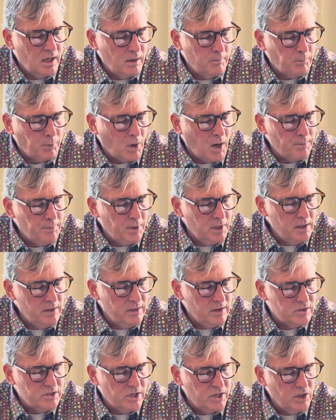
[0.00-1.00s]
property
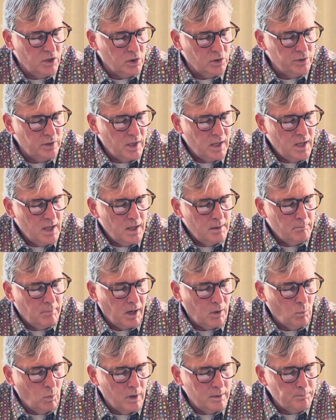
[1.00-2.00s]
that's held
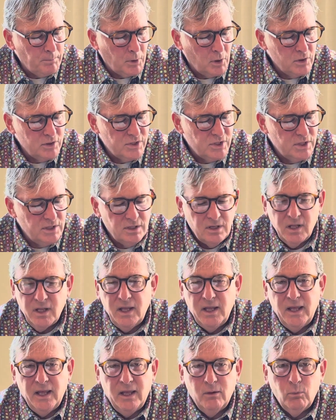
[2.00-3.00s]
by one person,
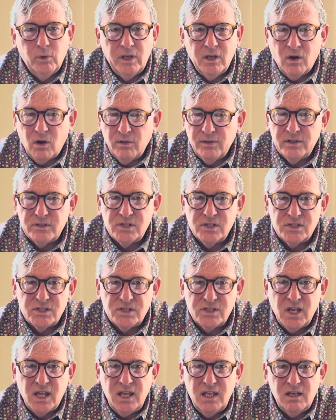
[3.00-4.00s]
And we call this
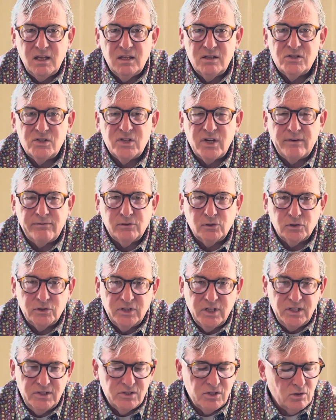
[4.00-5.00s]
estate in
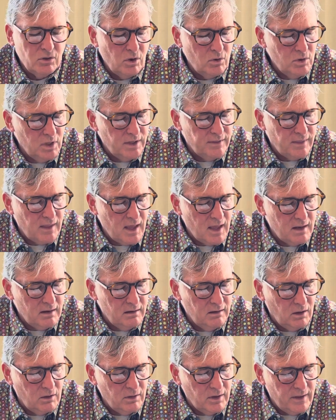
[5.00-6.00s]
severalty. So don't
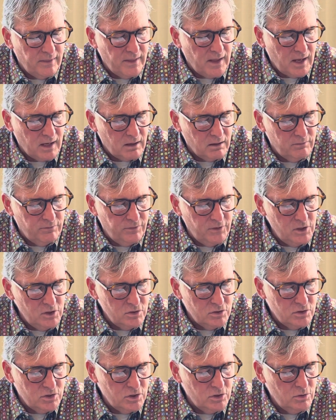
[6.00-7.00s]
let that
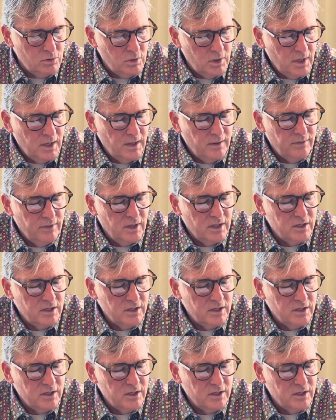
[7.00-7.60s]
confuse you. The